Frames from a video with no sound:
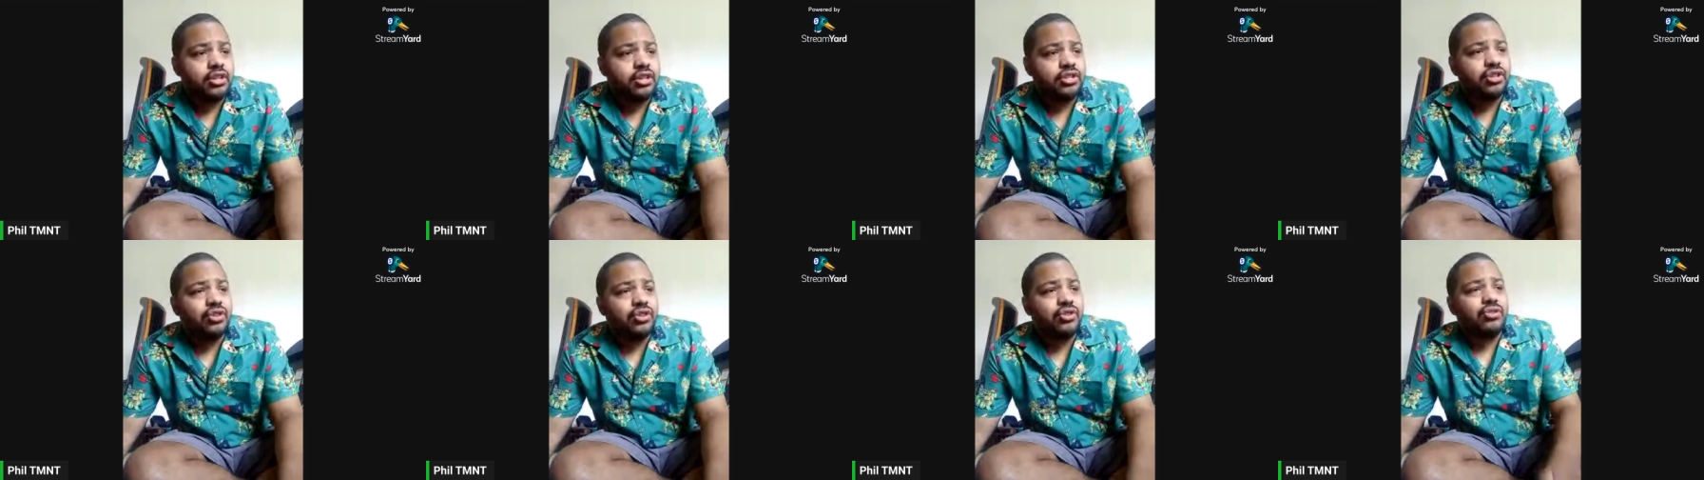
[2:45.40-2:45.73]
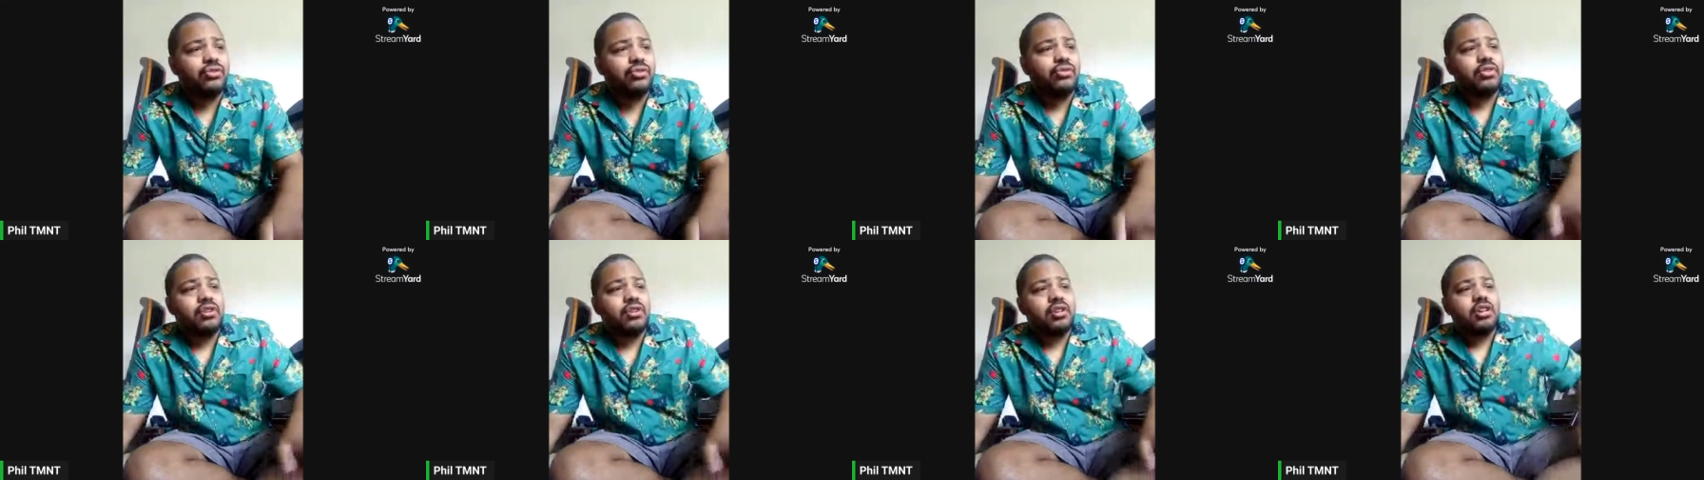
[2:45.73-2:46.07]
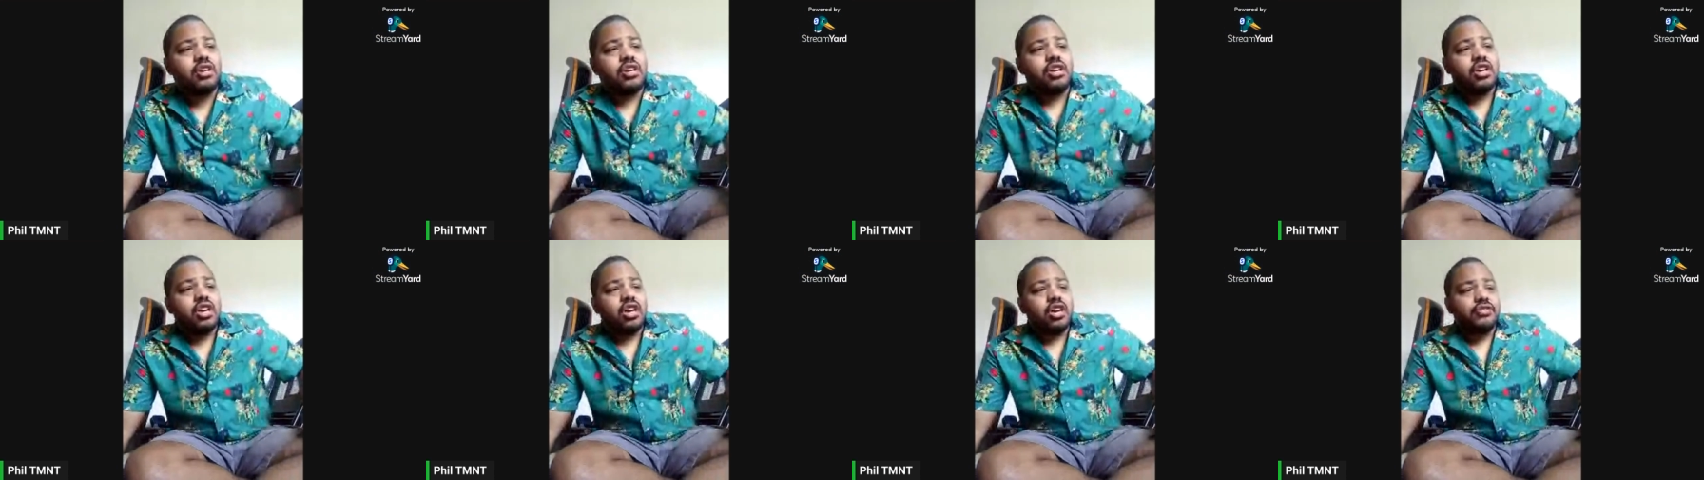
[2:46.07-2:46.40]
so
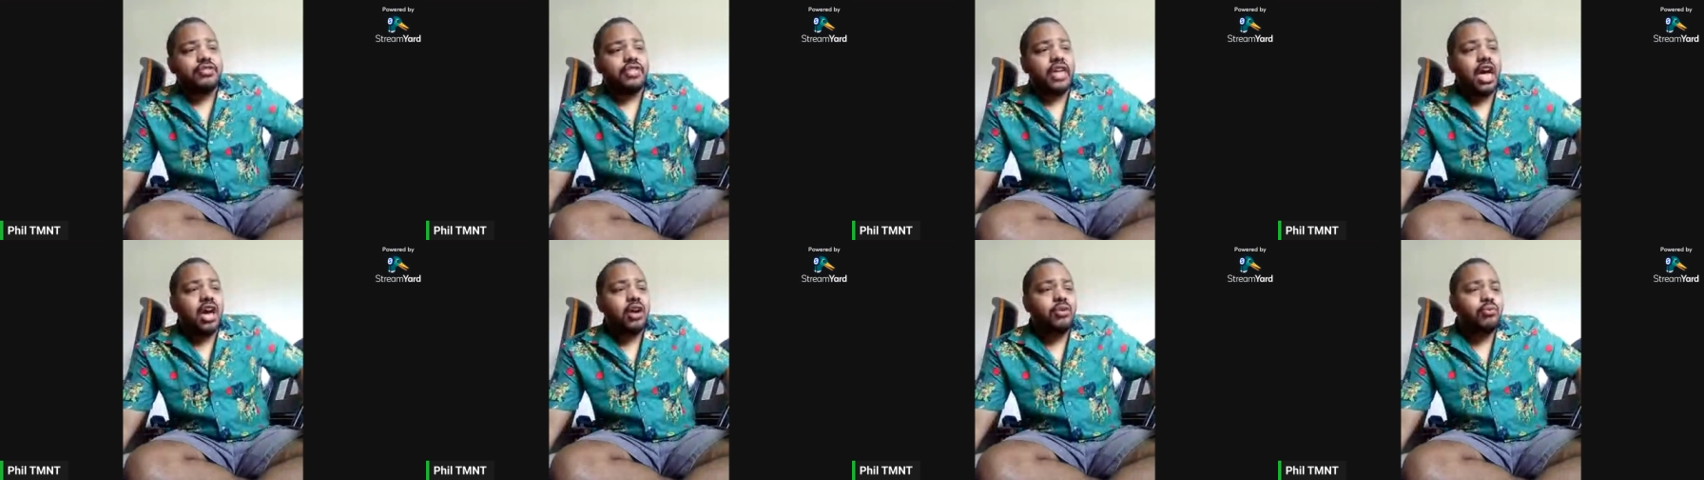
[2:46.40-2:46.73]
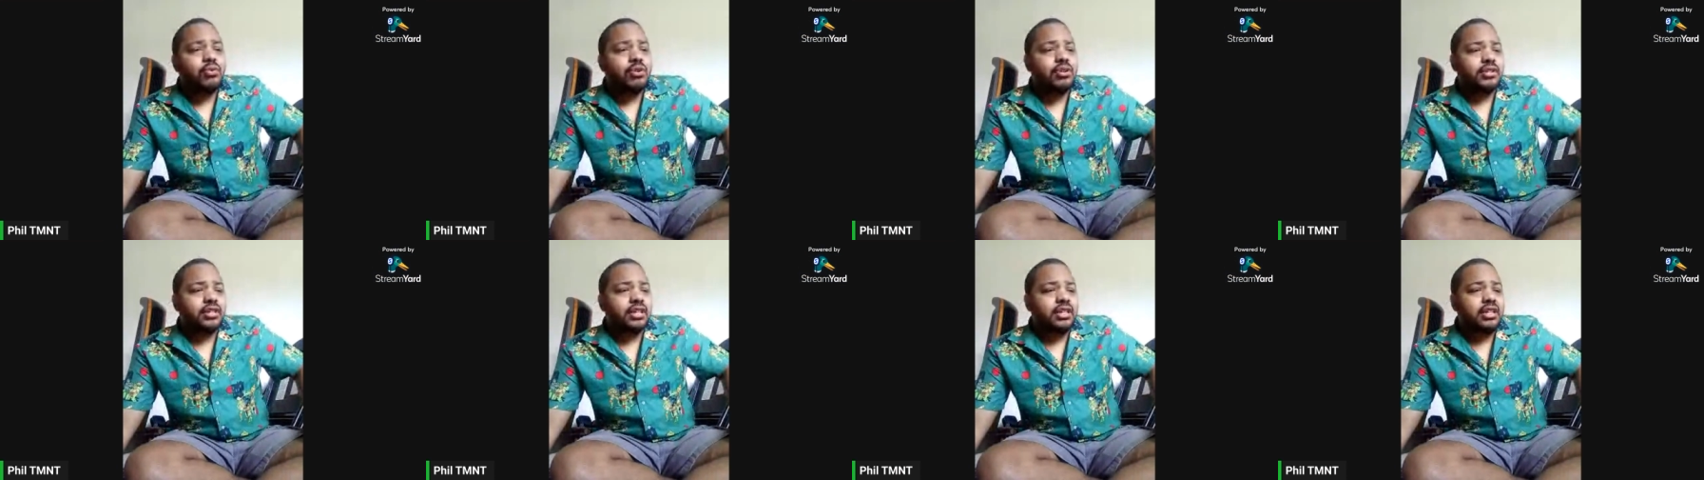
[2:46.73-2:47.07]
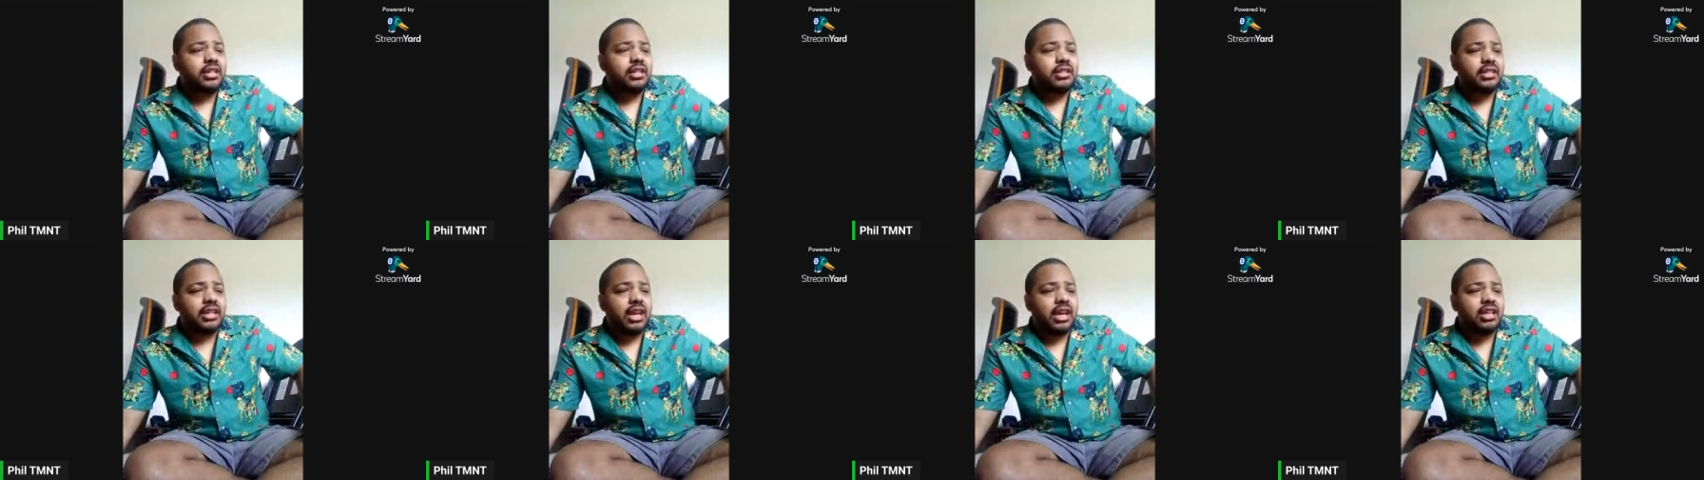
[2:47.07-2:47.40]
that wasn't
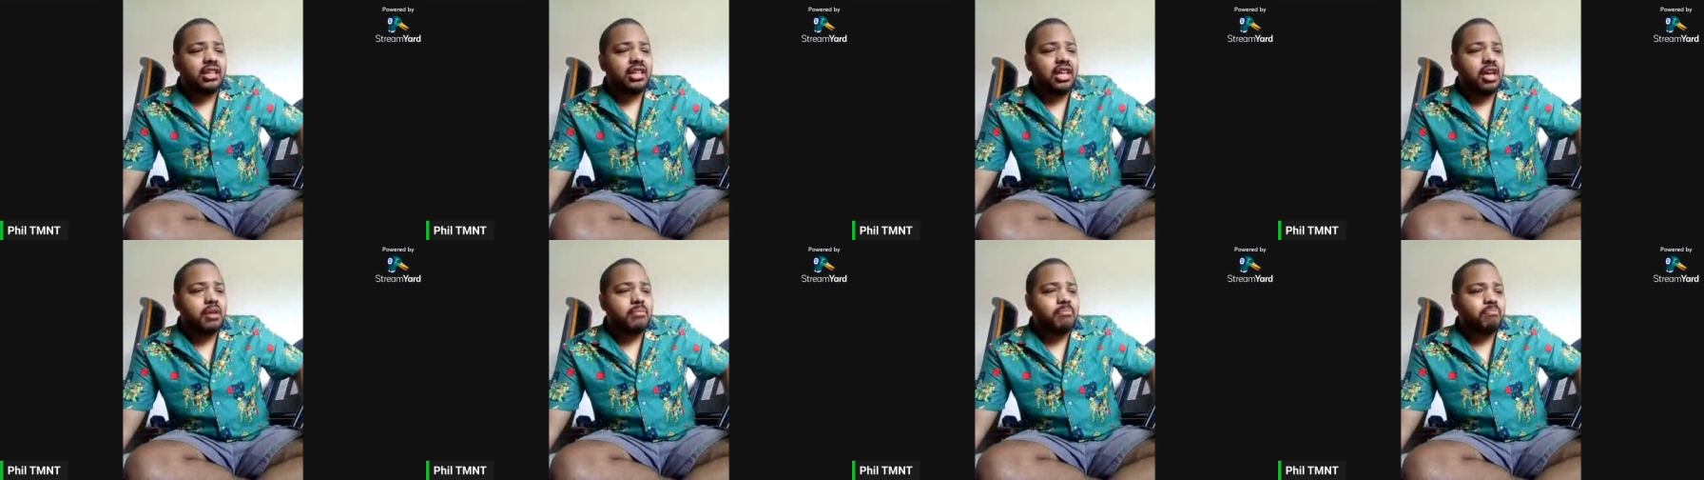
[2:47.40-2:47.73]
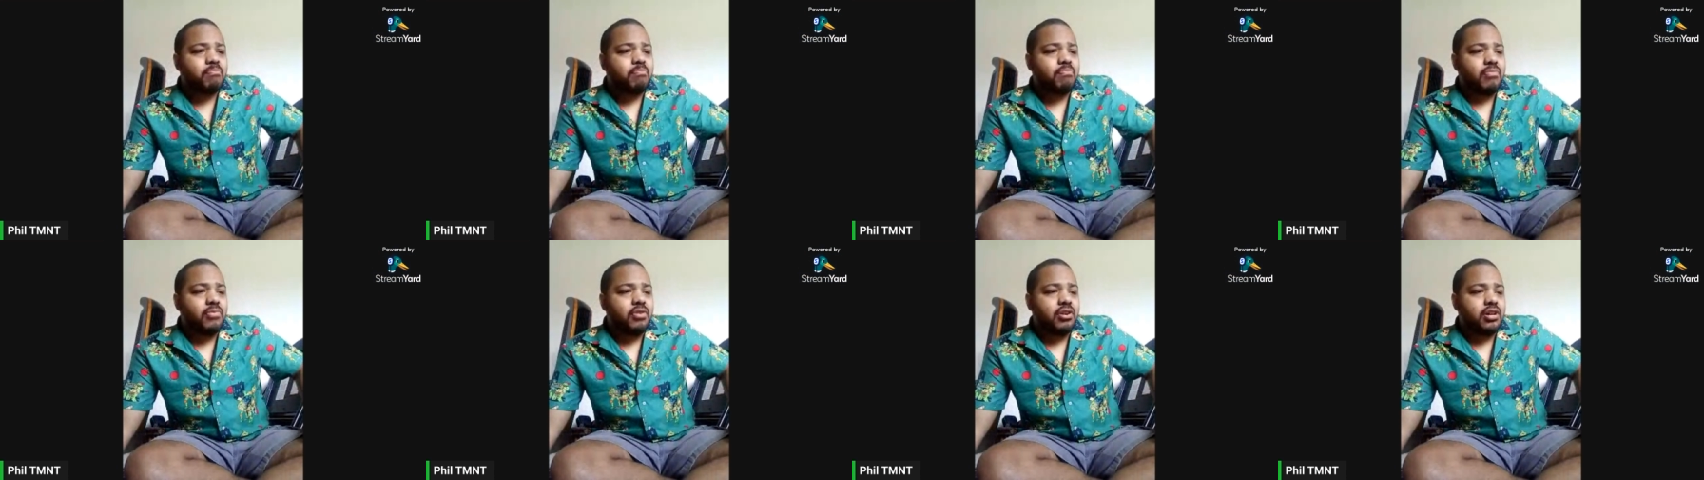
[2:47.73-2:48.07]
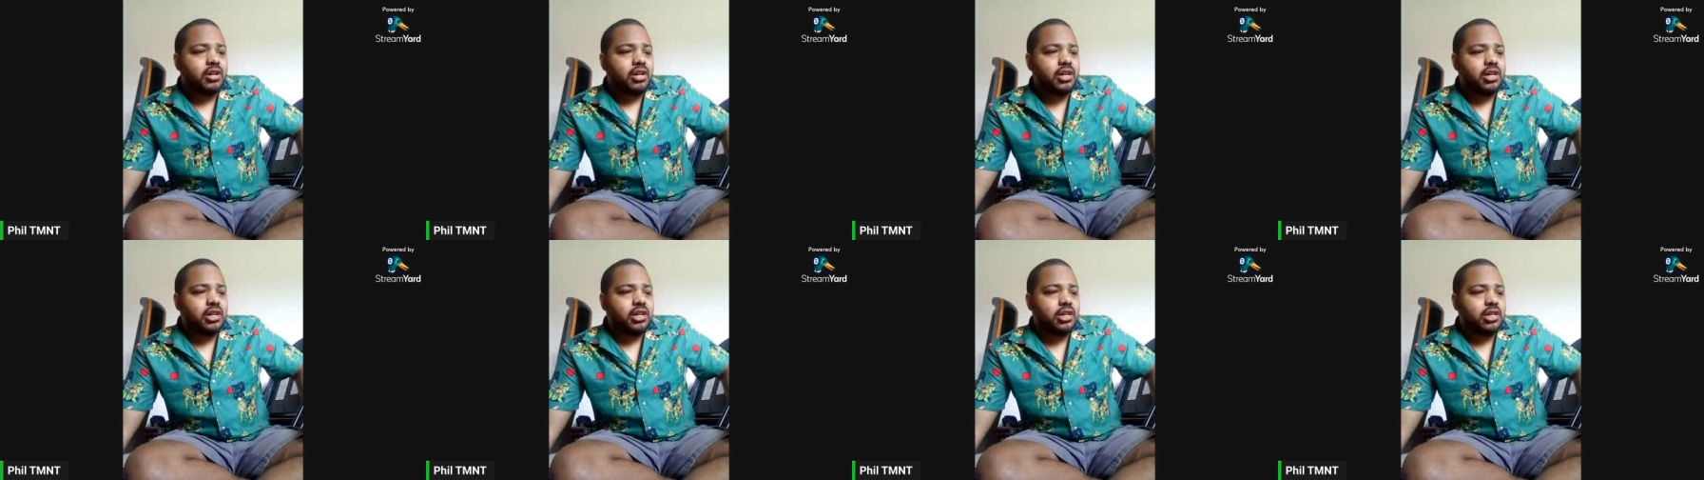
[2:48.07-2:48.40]
exactly a.
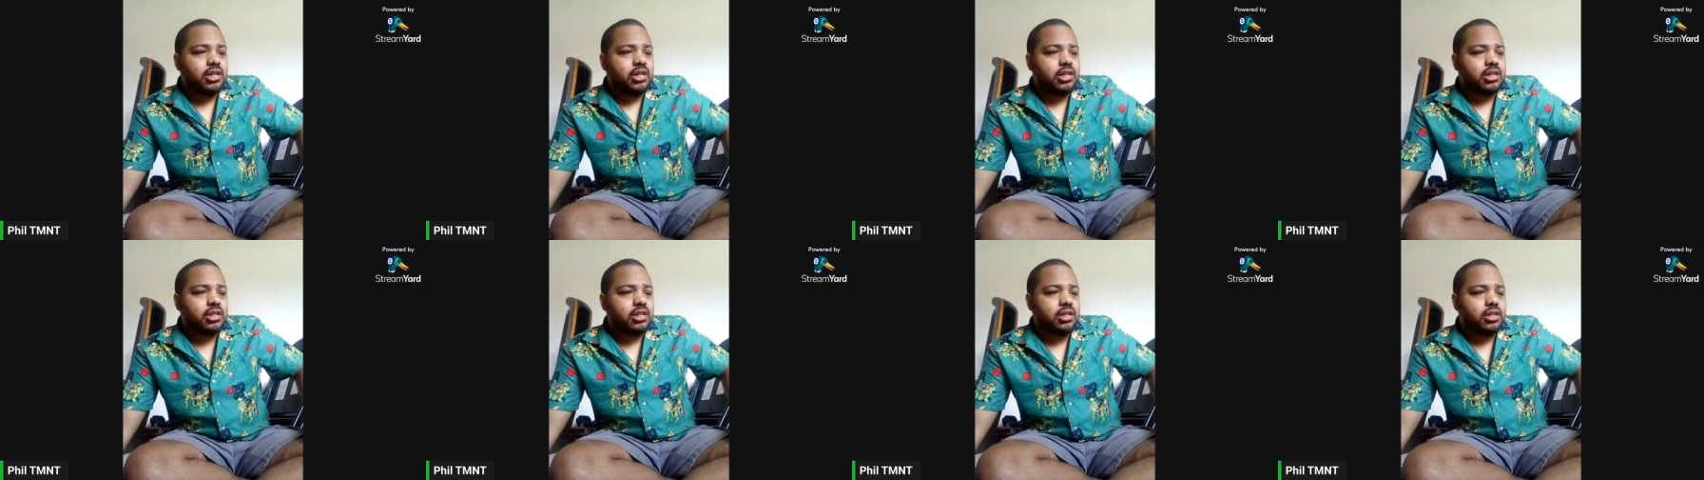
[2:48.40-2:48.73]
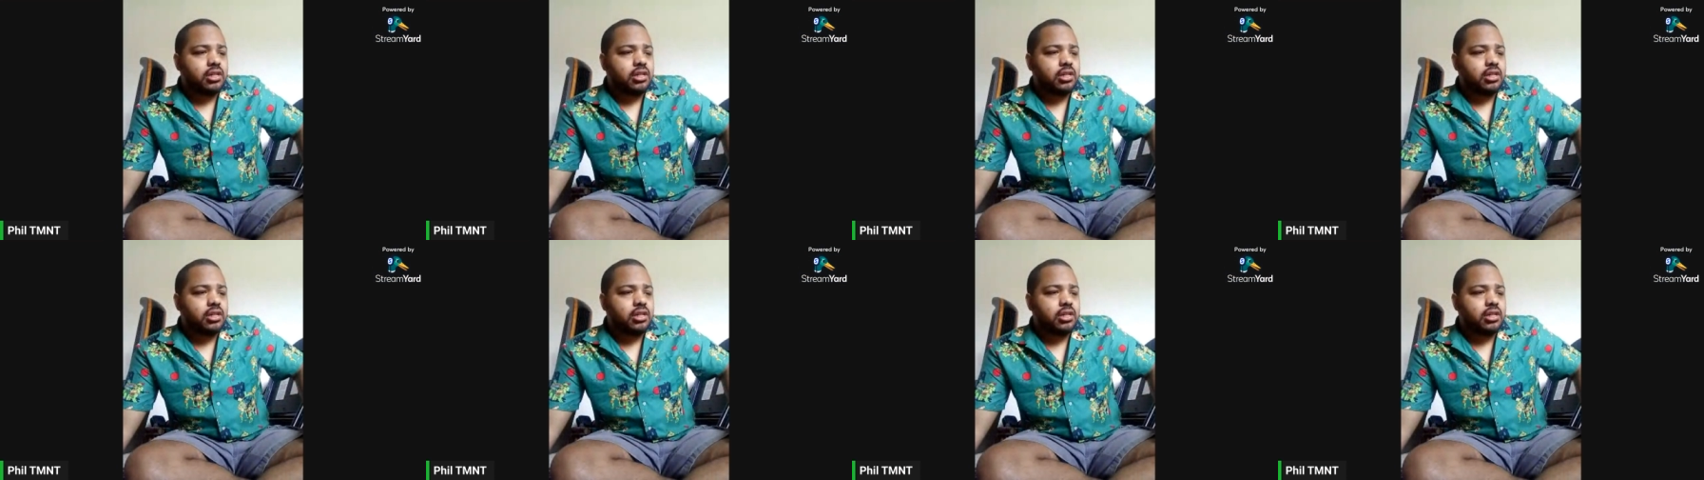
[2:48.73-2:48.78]
Uh,